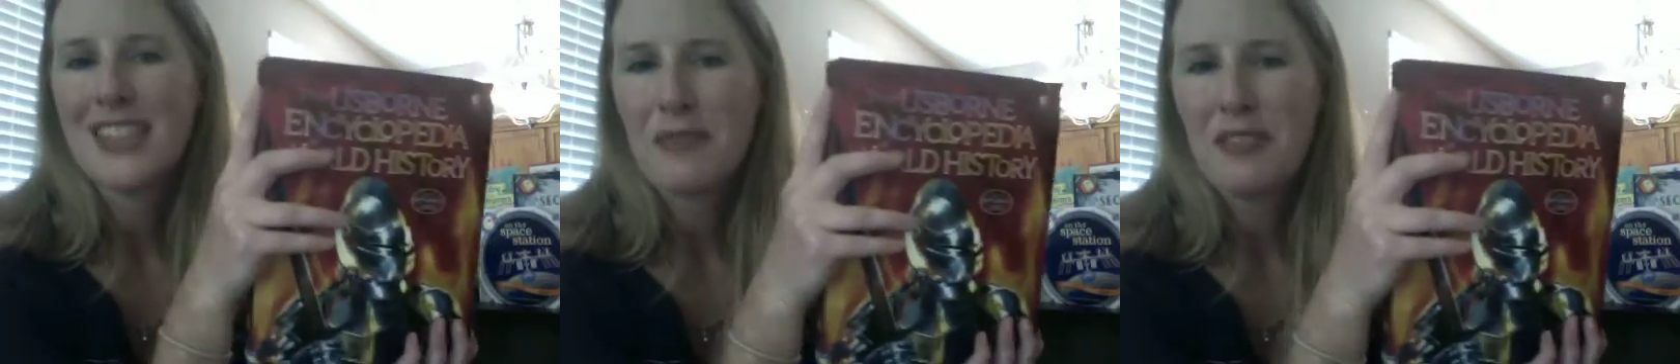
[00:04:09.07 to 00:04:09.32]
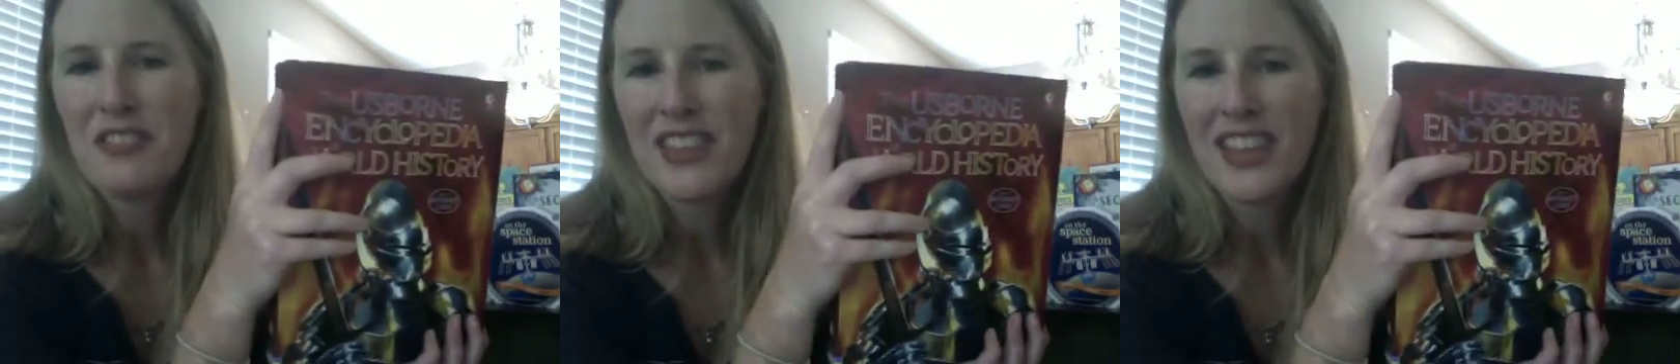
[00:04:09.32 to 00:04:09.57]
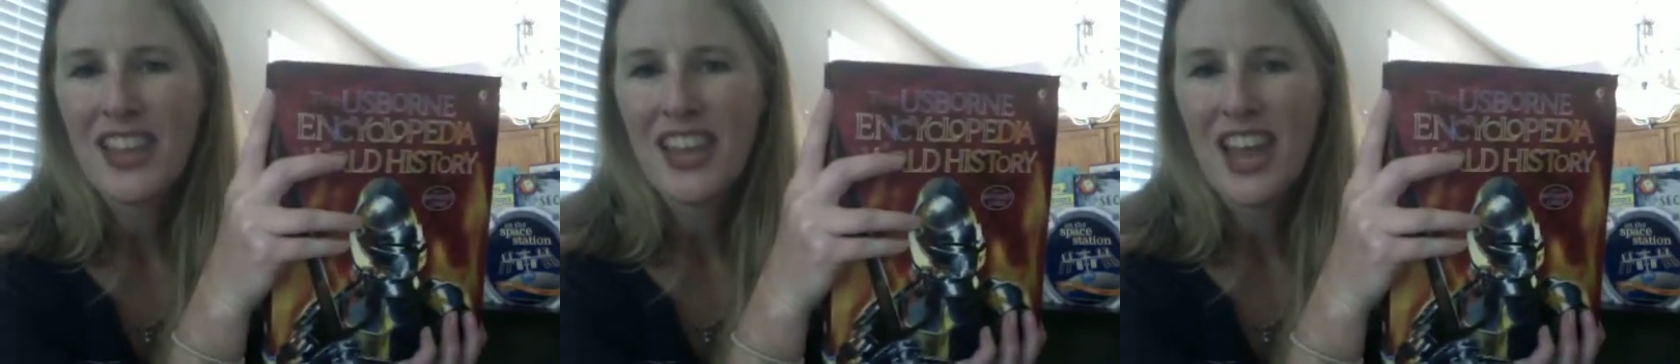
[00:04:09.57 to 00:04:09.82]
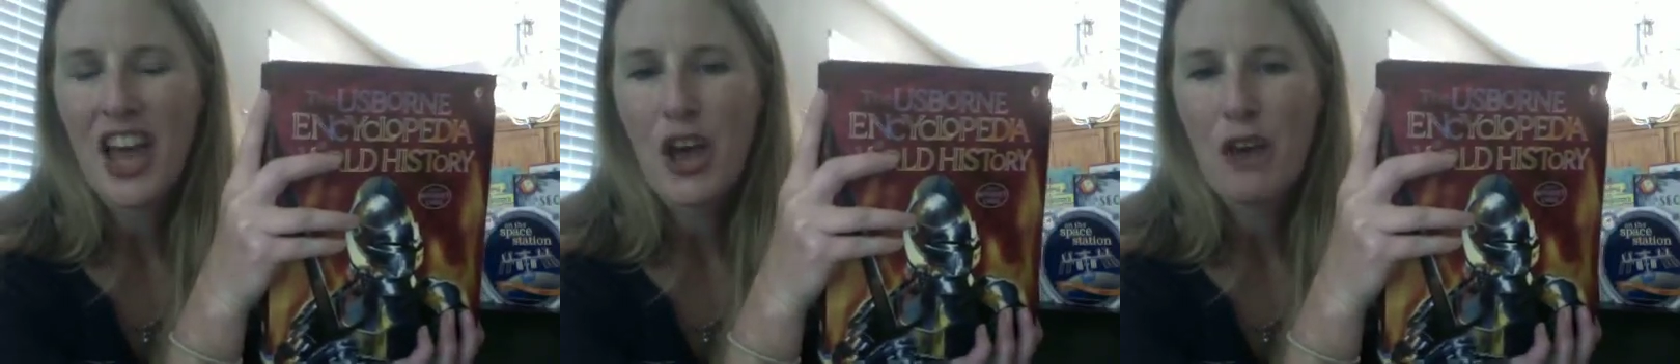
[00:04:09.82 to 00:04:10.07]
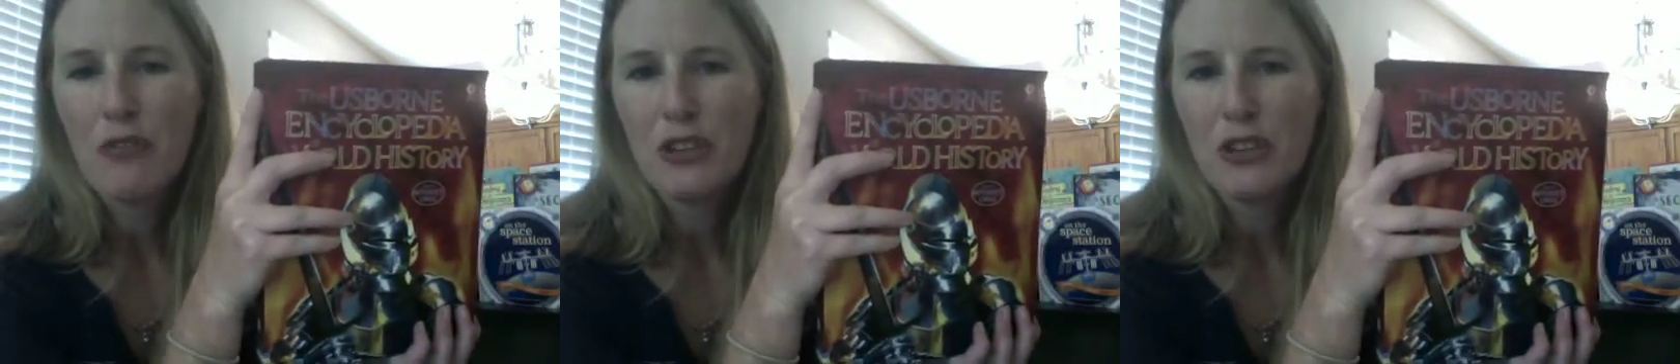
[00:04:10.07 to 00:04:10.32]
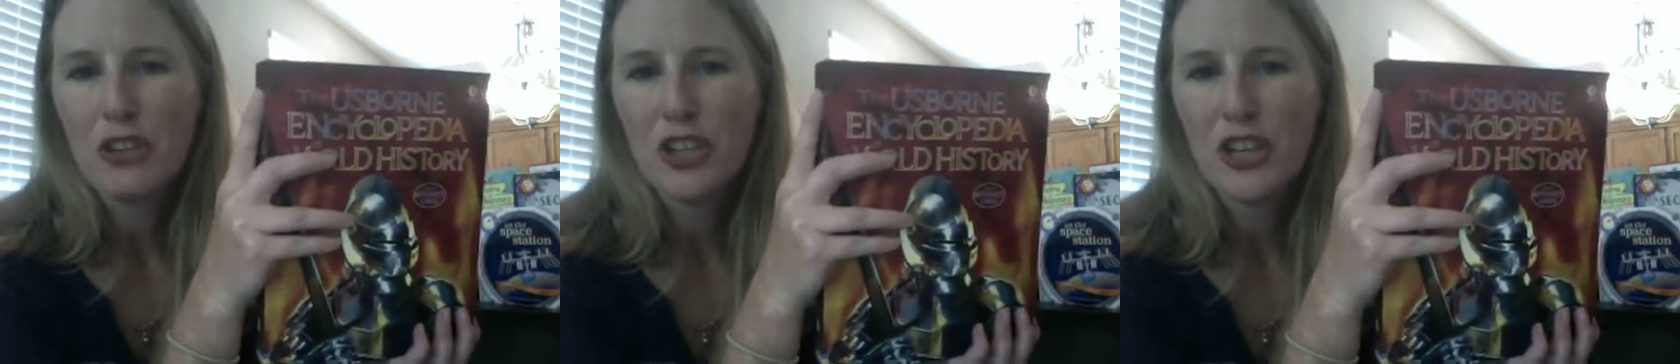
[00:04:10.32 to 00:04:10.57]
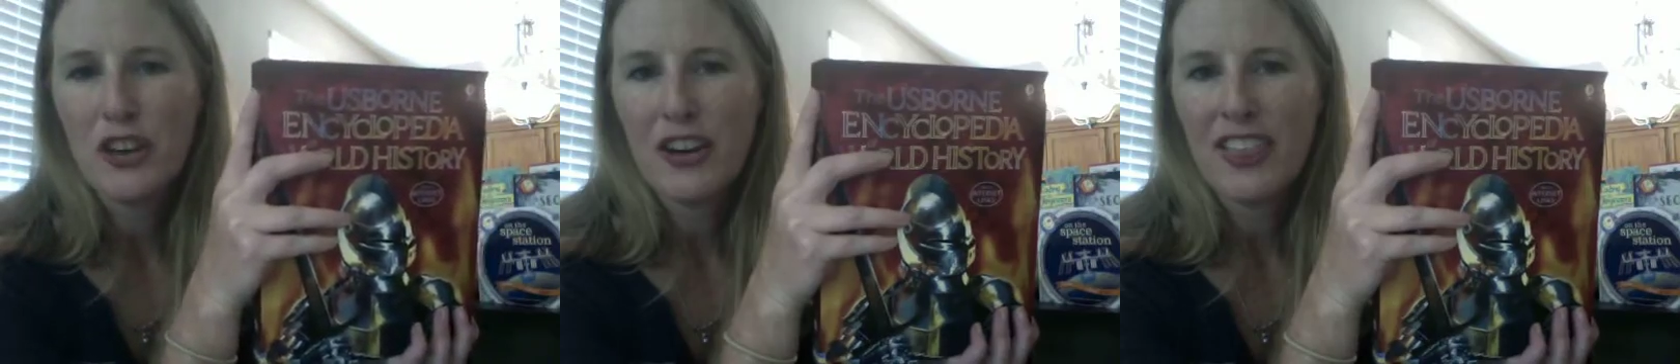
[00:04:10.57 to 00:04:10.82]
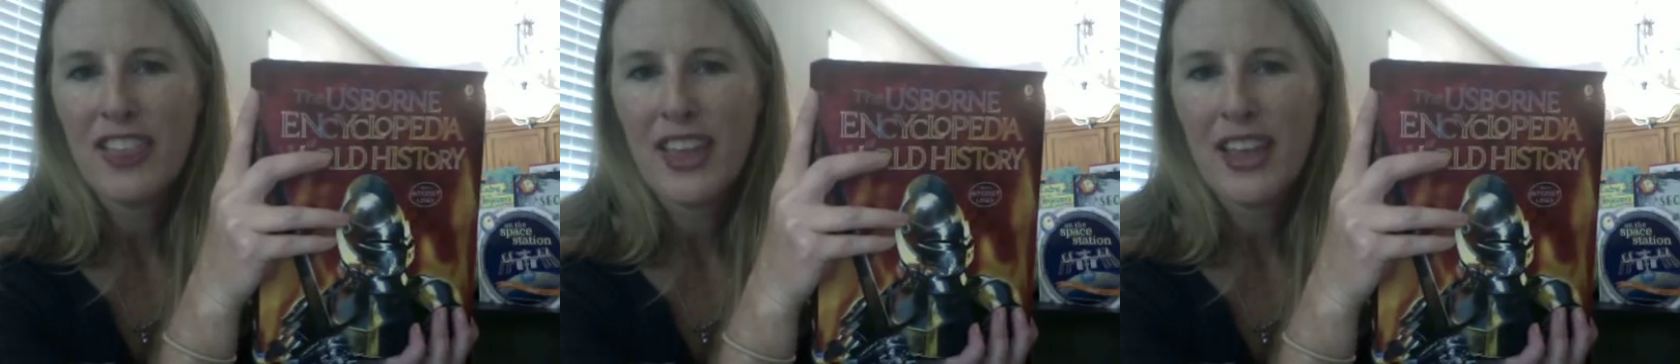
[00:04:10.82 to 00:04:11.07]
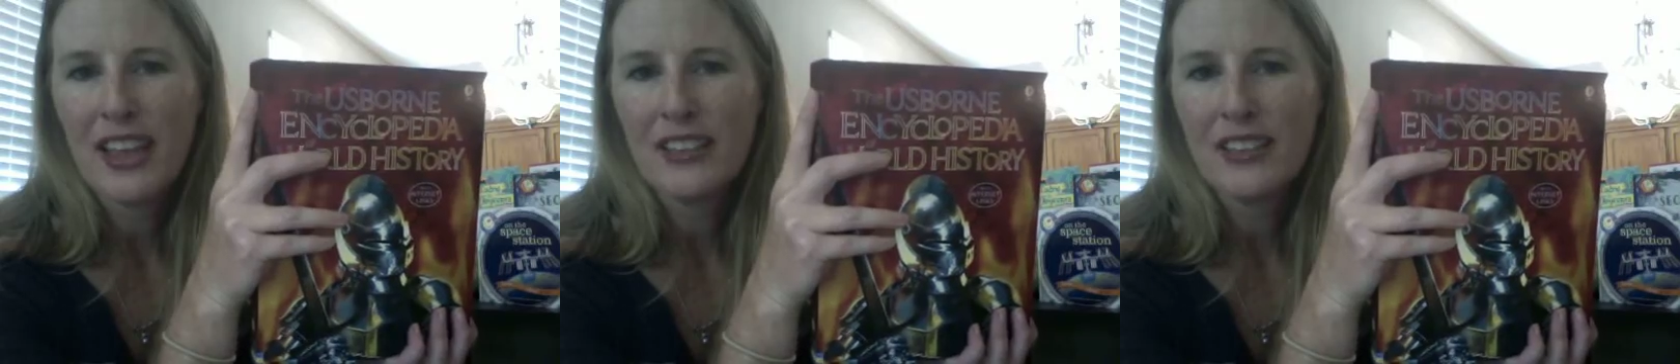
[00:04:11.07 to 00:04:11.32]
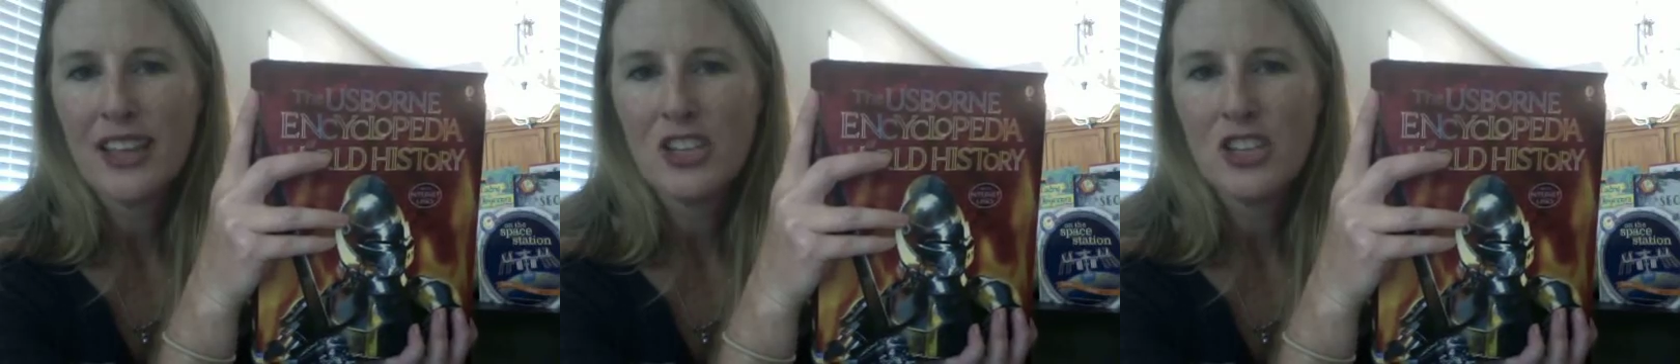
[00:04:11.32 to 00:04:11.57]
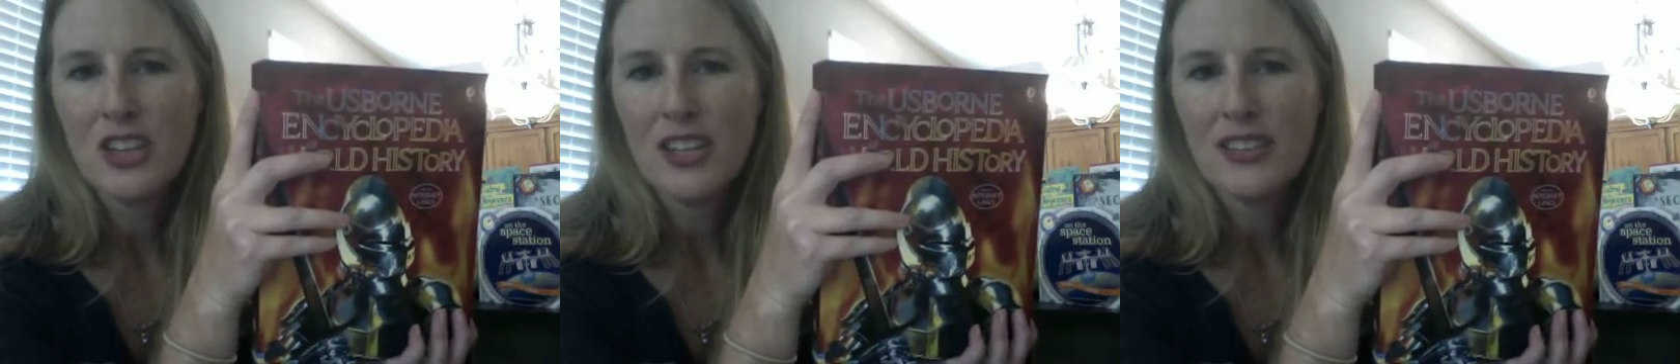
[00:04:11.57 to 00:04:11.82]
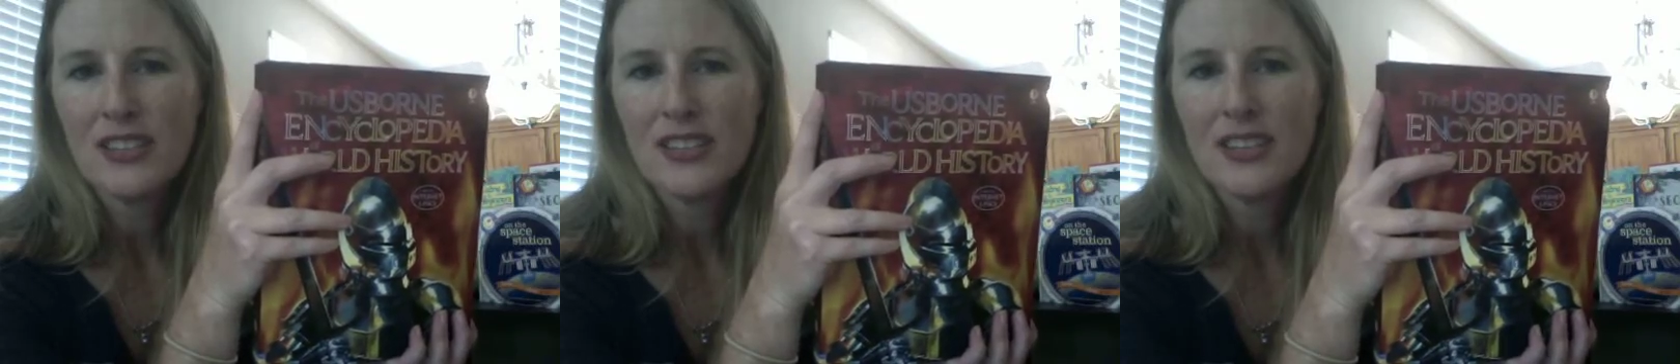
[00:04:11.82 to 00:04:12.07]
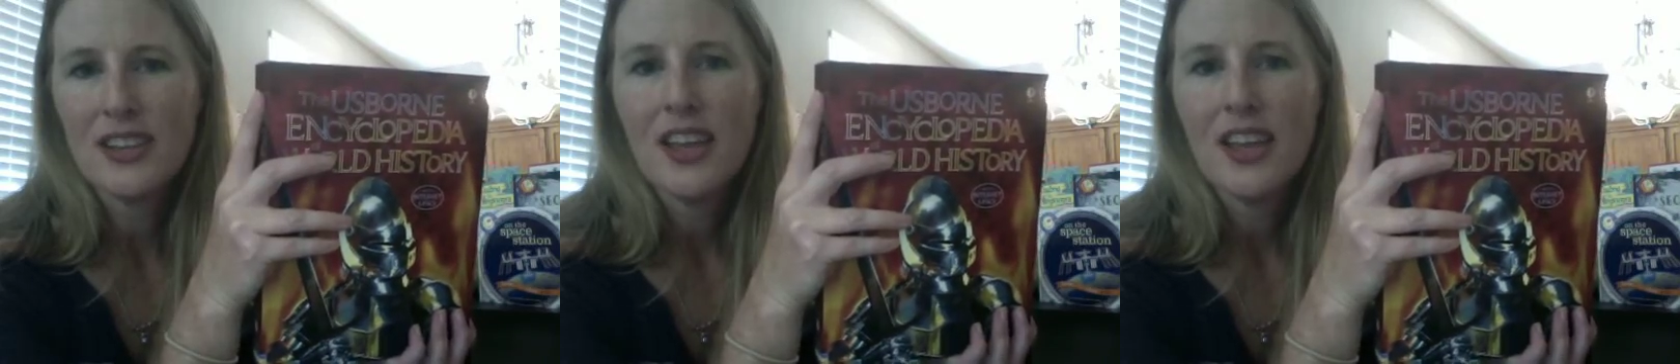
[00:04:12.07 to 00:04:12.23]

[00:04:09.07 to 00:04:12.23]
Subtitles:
of the evolutionary things and just